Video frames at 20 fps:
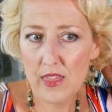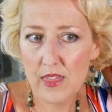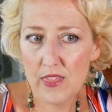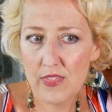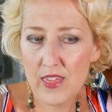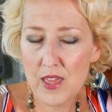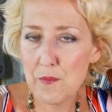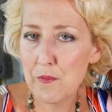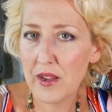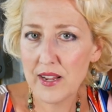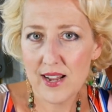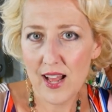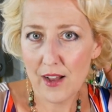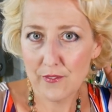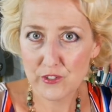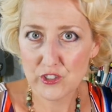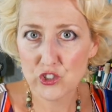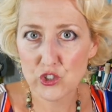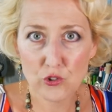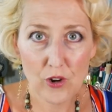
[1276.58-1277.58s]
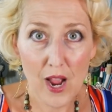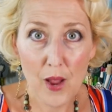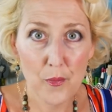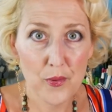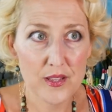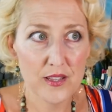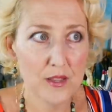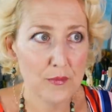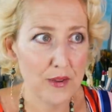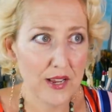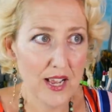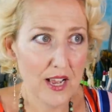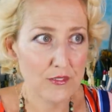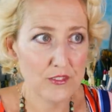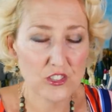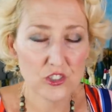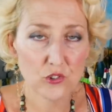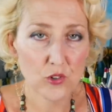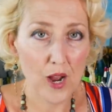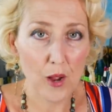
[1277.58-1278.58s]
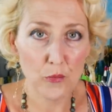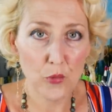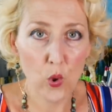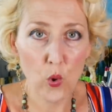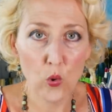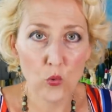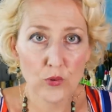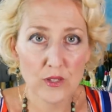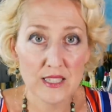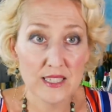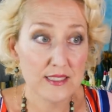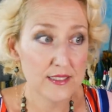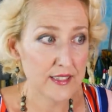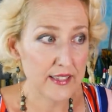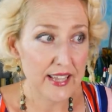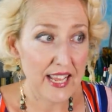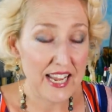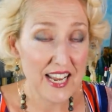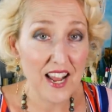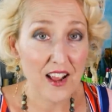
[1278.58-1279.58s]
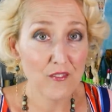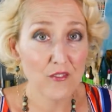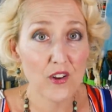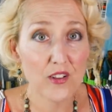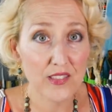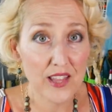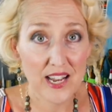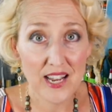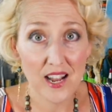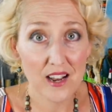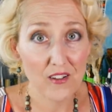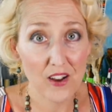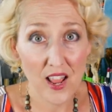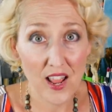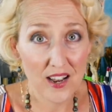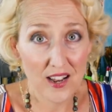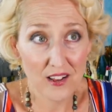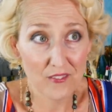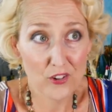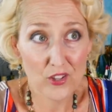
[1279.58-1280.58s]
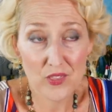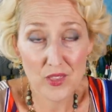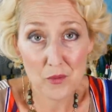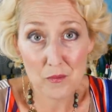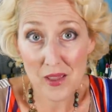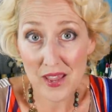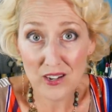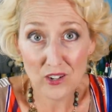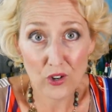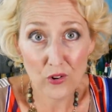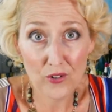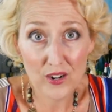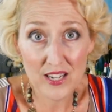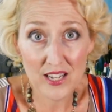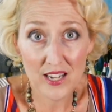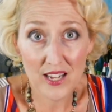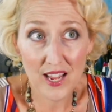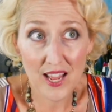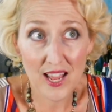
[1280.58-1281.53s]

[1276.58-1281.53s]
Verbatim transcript: they might have to scrap it. They might have to scrap the whole release, and they had ever they had, had everything made already.